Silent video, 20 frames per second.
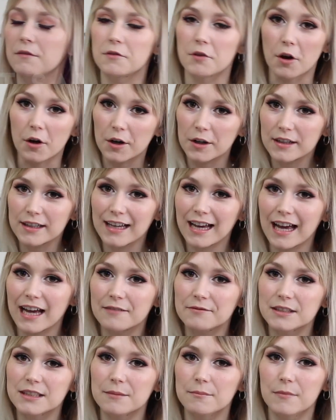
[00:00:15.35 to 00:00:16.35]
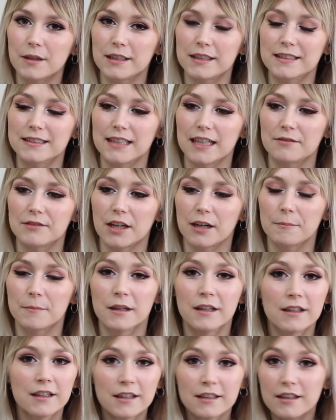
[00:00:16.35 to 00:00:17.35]
If you already have some money saved up,
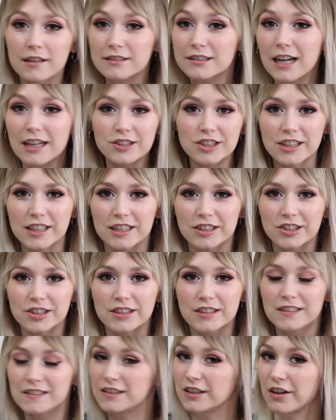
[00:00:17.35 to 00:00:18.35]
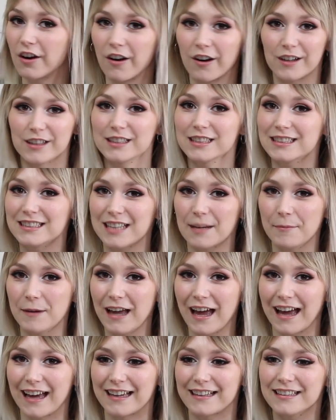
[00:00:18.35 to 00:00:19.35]
congratulations, you're already a step
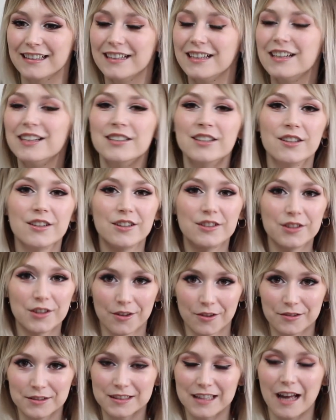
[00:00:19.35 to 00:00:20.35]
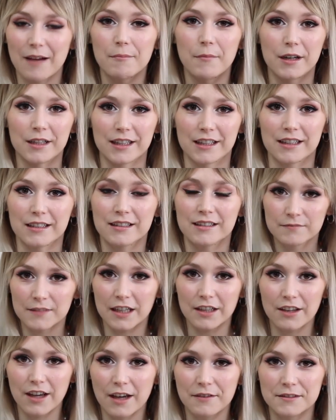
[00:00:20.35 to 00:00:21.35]
ahead. You can use that money
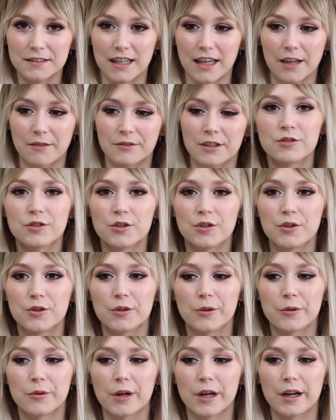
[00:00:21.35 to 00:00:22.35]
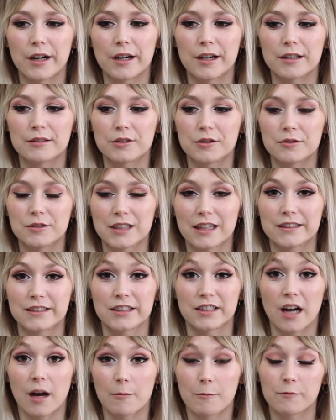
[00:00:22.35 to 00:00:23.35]
that you have saved to use as
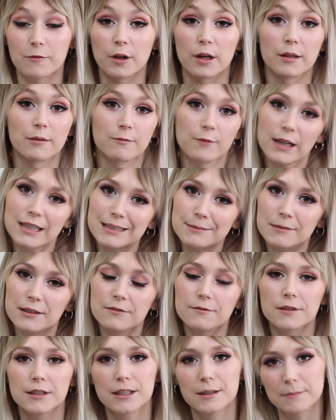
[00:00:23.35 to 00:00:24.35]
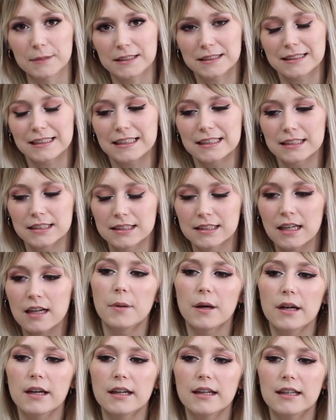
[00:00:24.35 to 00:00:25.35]
your upfront investment for your business.
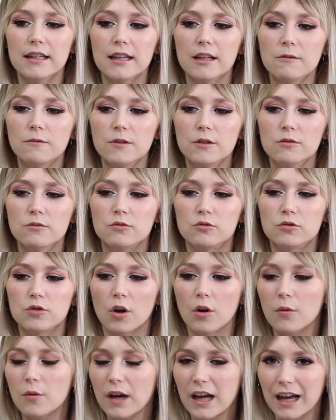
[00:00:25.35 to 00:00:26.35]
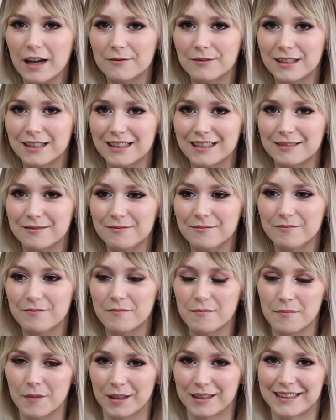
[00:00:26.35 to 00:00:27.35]
But if you don't have any
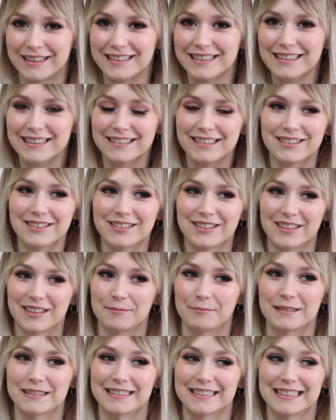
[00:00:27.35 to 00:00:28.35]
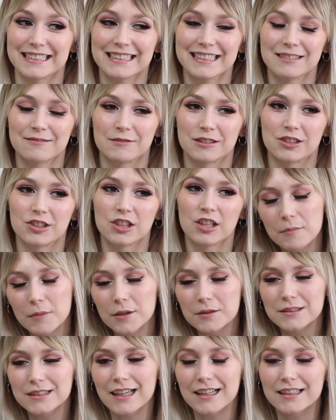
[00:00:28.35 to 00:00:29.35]
money to start a business, which
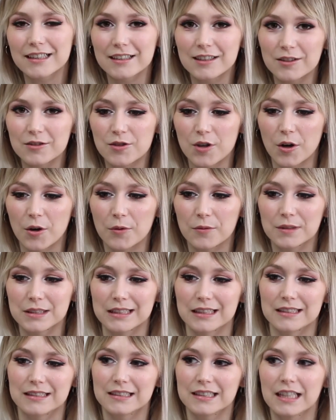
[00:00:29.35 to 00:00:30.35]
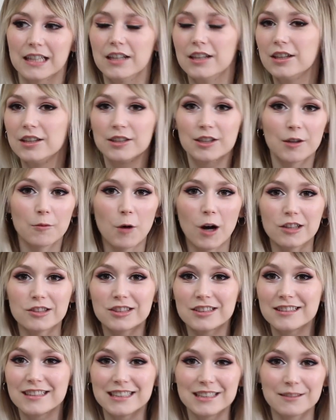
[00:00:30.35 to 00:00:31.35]
most likely you don't since you're
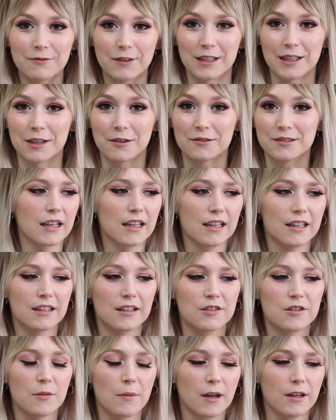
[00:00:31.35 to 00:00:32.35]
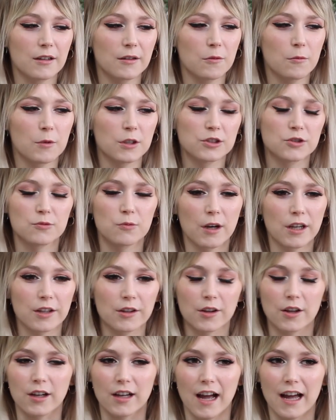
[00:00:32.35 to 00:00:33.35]
watching this video, and no matter which way
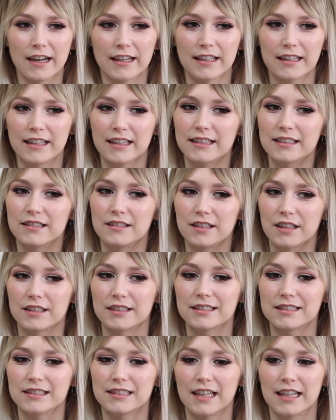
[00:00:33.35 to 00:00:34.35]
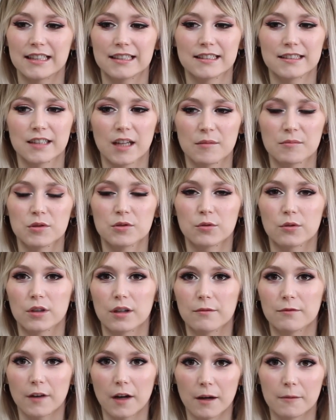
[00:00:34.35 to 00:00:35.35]
you look at it, it does take some sort
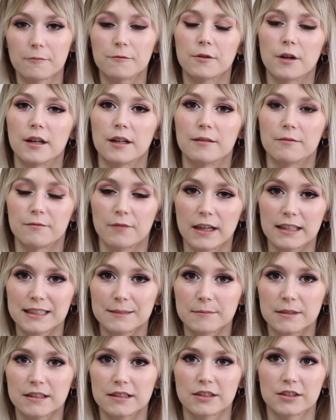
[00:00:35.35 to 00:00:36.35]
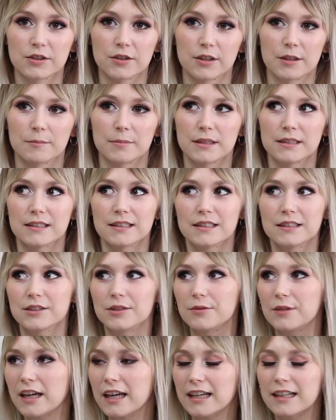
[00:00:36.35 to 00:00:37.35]
of upfront investment to start a business.
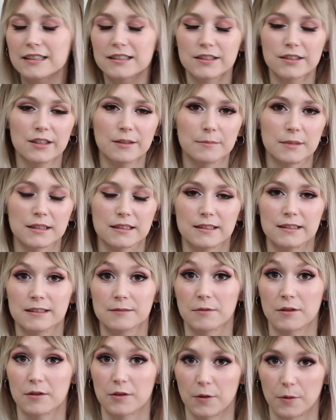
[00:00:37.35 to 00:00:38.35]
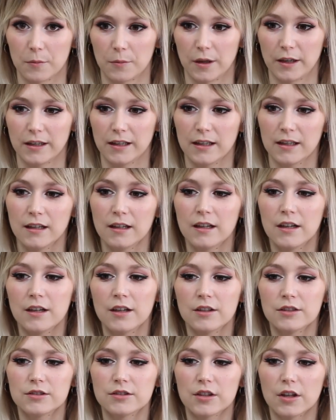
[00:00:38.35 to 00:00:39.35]
You can't start a business with no money,
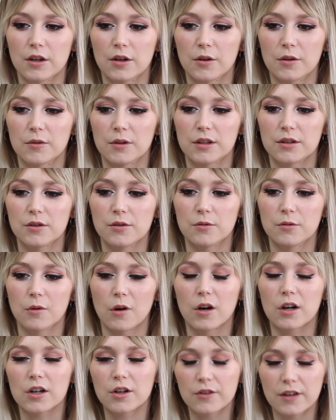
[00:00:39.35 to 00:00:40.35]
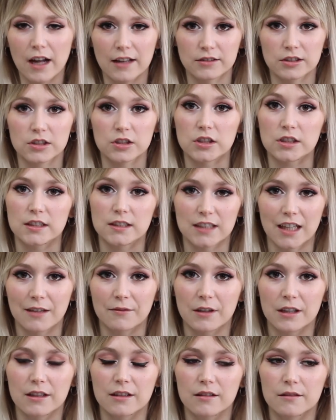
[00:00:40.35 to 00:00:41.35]
so you are going to have to start
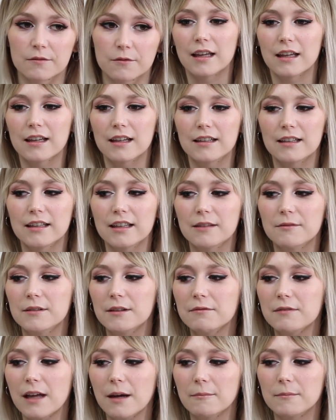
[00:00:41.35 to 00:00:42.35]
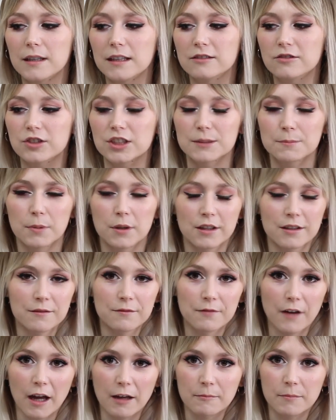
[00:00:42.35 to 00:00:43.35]
saving. And even if that means just putting
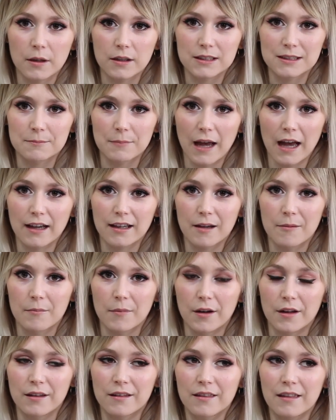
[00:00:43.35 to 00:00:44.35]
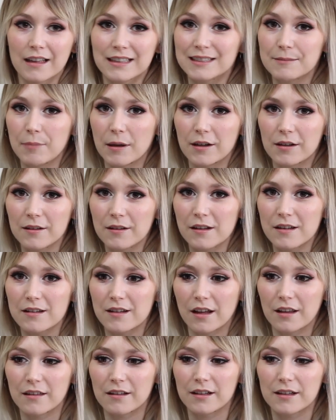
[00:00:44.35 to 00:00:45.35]
$5 back a month, that's better than
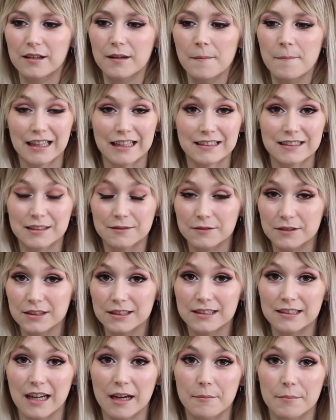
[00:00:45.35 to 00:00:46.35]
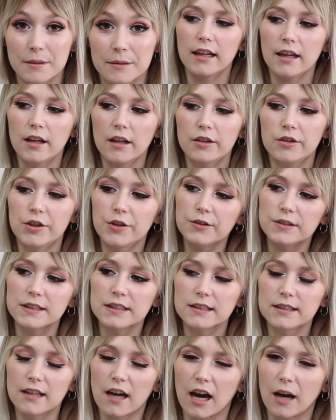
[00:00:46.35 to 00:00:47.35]
nothing. That's the first step. And use
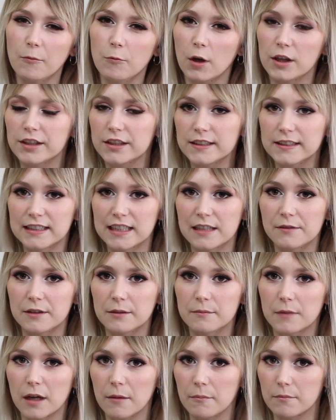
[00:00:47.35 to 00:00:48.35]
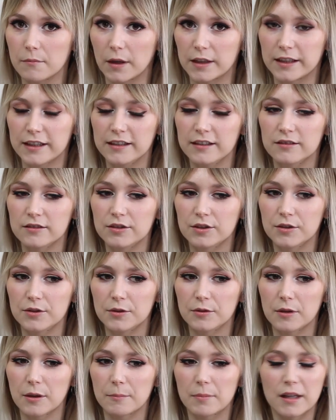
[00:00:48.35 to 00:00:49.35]
this time while you're saving up money
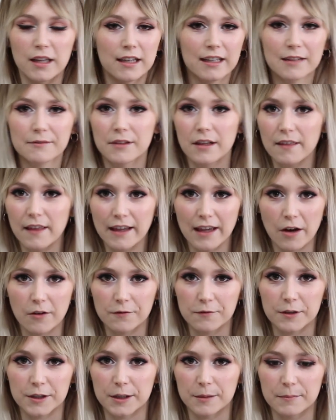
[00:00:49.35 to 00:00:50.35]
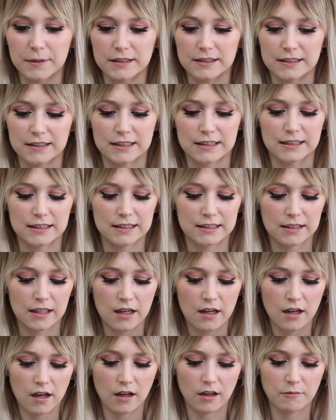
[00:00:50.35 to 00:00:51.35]
to plan everything out for your business.
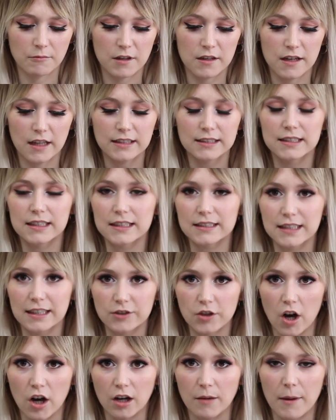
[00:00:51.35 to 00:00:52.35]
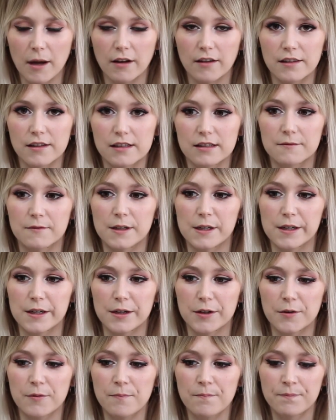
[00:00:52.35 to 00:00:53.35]
The next things I talk about in this
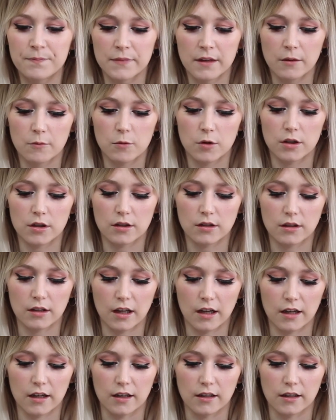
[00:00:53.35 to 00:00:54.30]
video will